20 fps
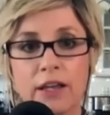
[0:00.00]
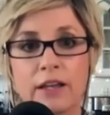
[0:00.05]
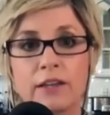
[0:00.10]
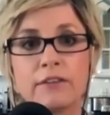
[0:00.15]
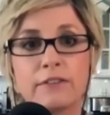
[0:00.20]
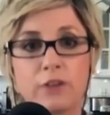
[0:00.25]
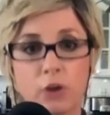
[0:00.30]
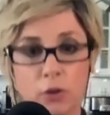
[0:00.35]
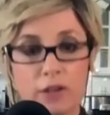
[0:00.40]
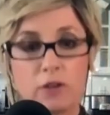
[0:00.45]

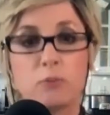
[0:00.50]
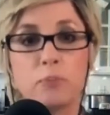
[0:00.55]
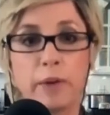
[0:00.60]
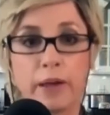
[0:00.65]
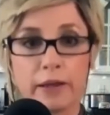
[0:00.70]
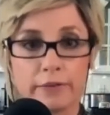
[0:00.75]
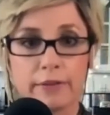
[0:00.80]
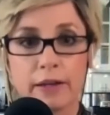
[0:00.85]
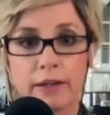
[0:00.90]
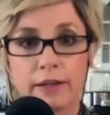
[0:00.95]
So he's
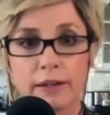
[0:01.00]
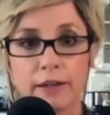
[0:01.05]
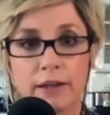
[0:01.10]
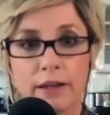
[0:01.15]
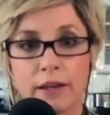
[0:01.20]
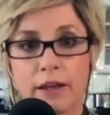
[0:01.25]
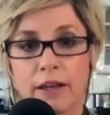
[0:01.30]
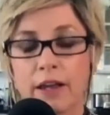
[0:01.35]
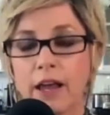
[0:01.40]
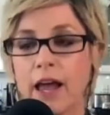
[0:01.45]
busy.
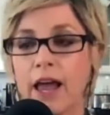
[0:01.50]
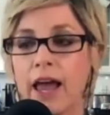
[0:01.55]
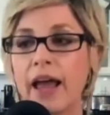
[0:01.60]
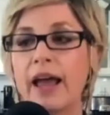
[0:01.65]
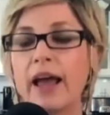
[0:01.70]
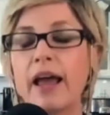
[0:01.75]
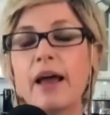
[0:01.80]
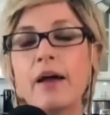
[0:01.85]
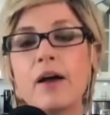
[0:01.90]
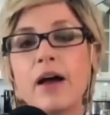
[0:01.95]

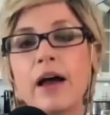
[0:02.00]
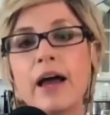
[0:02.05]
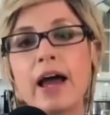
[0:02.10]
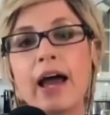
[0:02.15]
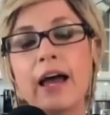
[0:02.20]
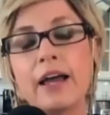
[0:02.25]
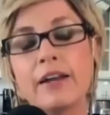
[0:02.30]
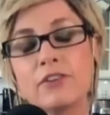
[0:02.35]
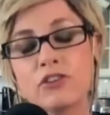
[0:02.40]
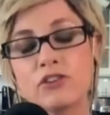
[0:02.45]

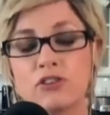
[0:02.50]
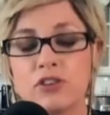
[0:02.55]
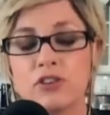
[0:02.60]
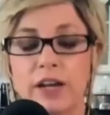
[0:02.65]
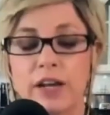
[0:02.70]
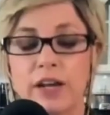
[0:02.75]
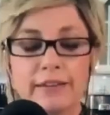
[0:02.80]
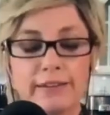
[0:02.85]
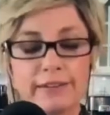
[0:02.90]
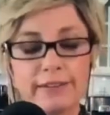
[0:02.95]
And
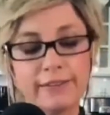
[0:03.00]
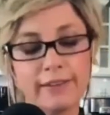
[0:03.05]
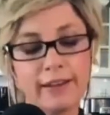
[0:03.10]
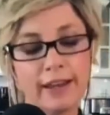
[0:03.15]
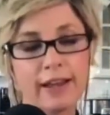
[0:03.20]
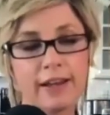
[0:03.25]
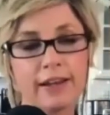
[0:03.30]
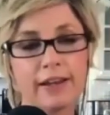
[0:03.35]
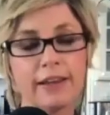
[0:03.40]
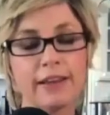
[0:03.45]
she is
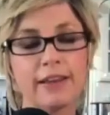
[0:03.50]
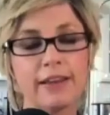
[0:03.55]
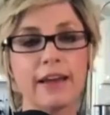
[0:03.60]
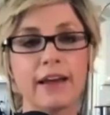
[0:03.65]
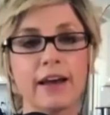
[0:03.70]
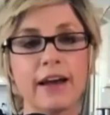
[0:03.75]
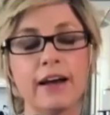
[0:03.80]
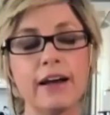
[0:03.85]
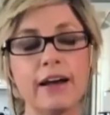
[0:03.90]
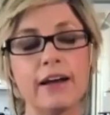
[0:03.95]
standing
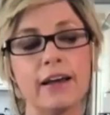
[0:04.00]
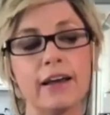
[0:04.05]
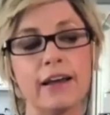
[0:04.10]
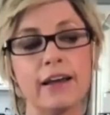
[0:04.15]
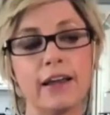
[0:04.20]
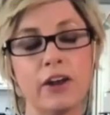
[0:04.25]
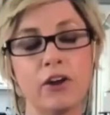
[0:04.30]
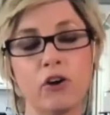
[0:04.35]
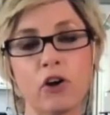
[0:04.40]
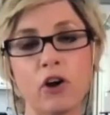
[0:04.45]
there,
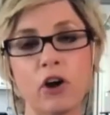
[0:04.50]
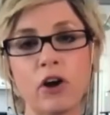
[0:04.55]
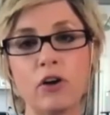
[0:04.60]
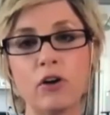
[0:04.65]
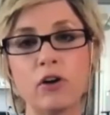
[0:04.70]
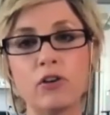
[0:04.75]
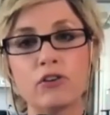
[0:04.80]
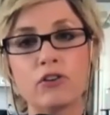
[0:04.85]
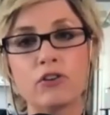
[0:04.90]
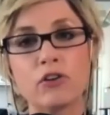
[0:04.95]
and her
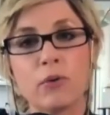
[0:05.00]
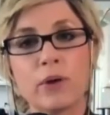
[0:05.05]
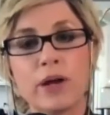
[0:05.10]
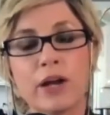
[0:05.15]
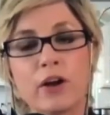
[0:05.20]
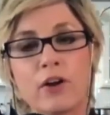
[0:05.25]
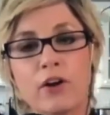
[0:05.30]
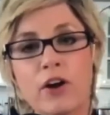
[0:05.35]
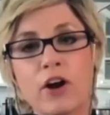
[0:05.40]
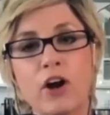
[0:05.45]

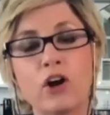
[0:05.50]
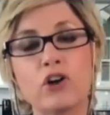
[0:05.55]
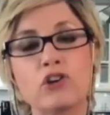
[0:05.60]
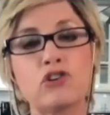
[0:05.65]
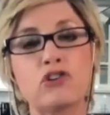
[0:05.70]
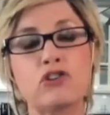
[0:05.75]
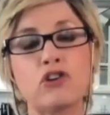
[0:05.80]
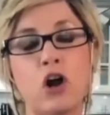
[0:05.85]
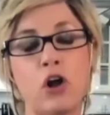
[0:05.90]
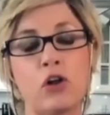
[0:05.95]

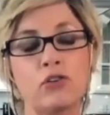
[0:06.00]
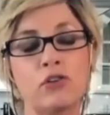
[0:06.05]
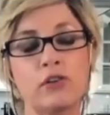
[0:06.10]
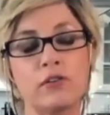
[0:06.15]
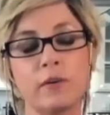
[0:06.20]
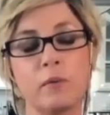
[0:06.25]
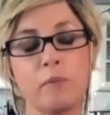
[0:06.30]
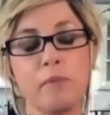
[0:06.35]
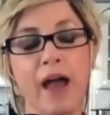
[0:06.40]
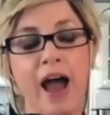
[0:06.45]

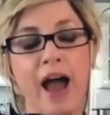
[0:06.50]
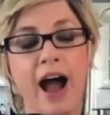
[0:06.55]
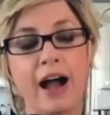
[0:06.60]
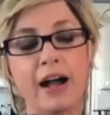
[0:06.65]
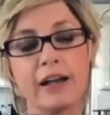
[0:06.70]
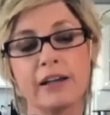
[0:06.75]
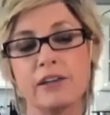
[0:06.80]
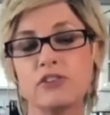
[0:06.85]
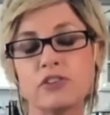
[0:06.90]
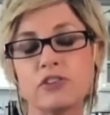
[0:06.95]
shoulders are
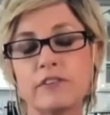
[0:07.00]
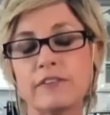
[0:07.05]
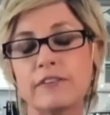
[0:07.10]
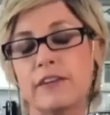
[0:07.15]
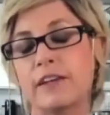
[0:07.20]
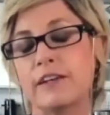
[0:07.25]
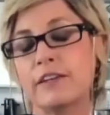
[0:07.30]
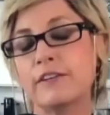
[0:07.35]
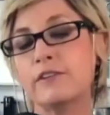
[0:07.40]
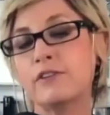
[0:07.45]
back, and she's
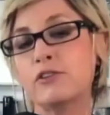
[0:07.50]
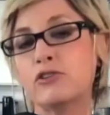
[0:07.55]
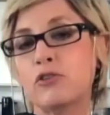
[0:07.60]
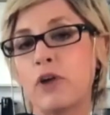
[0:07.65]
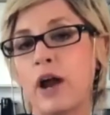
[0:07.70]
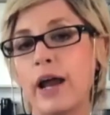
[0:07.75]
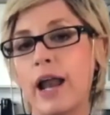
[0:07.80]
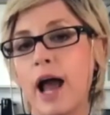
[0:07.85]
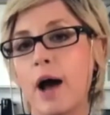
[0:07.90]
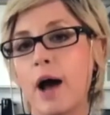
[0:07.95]
standing
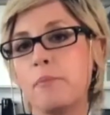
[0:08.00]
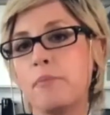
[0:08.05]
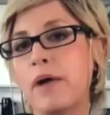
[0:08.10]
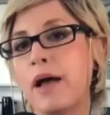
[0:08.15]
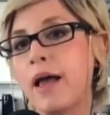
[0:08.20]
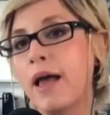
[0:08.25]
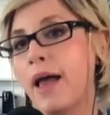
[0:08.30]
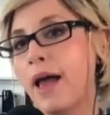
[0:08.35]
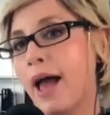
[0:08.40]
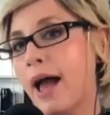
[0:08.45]
straight up,
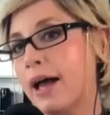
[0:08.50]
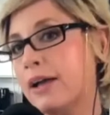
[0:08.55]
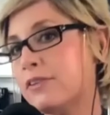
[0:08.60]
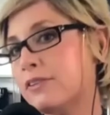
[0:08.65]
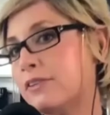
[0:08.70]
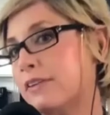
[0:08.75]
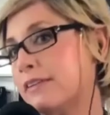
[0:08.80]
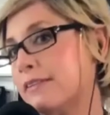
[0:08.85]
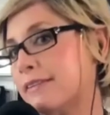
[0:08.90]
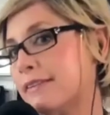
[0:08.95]

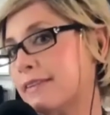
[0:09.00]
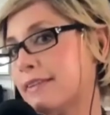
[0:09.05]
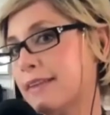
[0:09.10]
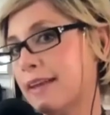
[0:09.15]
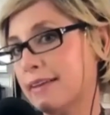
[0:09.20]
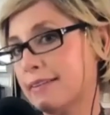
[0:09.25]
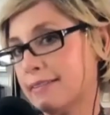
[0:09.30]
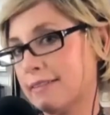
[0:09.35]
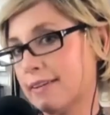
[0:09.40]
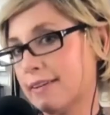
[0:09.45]
and she's
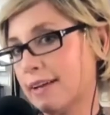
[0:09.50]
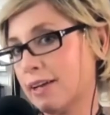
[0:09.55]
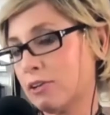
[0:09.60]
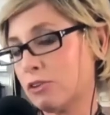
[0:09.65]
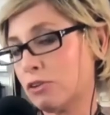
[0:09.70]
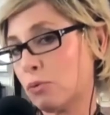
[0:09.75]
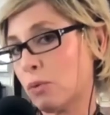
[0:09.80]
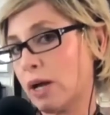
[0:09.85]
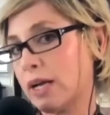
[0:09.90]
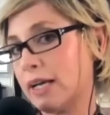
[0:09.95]
listening
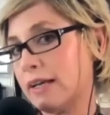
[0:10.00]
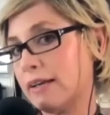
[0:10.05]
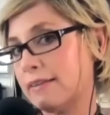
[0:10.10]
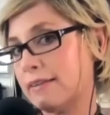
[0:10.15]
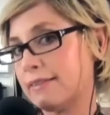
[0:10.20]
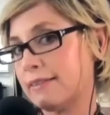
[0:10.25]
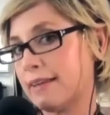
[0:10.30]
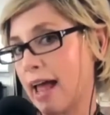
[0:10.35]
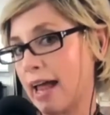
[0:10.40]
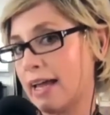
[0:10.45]
to what
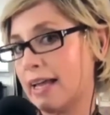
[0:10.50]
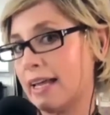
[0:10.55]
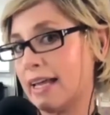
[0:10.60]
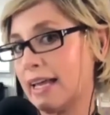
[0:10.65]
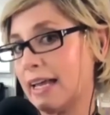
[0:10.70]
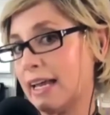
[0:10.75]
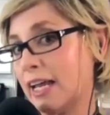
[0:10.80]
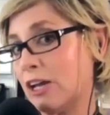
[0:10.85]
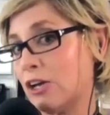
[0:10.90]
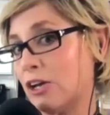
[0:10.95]
he's saying
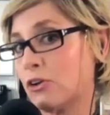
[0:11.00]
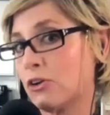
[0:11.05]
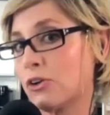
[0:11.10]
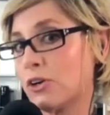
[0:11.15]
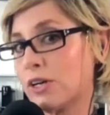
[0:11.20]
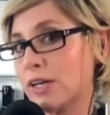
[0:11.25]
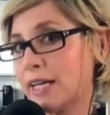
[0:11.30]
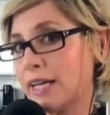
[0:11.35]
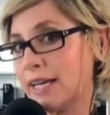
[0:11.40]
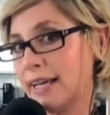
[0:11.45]
in
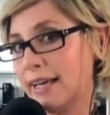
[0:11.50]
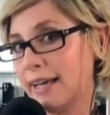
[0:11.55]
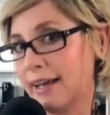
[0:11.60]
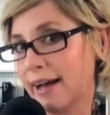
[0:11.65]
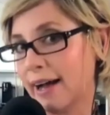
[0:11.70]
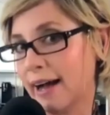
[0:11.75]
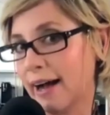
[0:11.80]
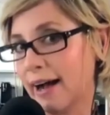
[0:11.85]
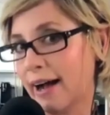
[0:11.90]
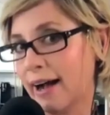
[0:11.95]
her
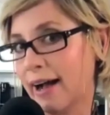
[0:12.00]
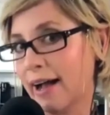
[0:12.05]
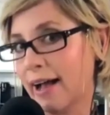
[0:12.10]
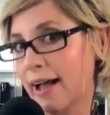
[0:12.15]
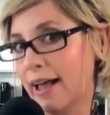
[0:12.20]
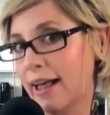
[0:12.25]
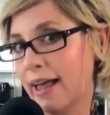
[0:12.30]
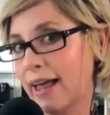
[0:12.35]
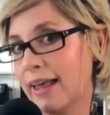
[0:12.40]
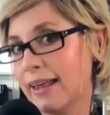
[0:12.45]
ear,
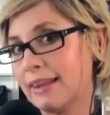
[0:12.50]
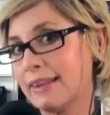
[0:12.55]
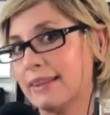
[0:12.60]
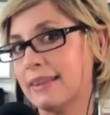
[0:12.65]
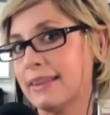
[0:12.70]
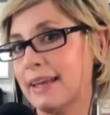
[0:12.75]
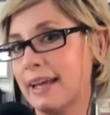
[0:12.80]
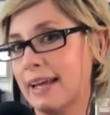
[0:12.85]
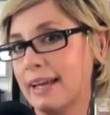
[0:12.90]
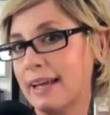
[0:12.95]

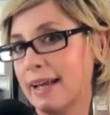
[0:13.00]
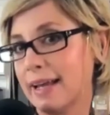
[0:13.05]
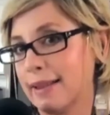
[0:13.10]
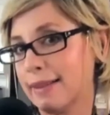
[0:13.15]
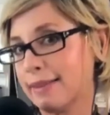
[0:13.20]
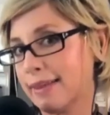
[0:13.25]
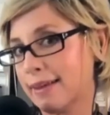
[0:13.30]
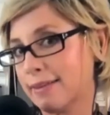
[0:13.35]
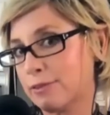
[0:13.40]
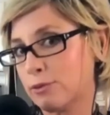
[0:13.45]

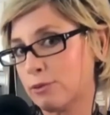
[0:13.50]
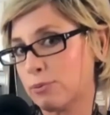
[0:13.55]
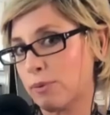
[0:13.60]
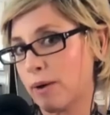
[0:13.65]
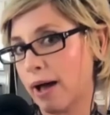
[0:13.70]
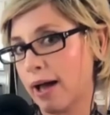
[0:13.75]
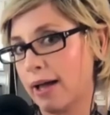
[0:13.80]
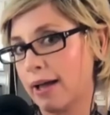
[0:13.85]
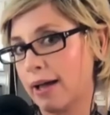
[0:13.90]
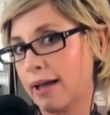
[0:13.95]
leaning this
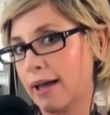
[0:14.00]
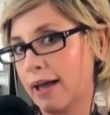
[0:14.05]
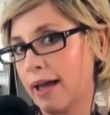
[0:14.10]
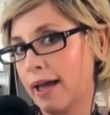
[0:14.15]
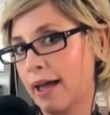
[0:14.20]
way.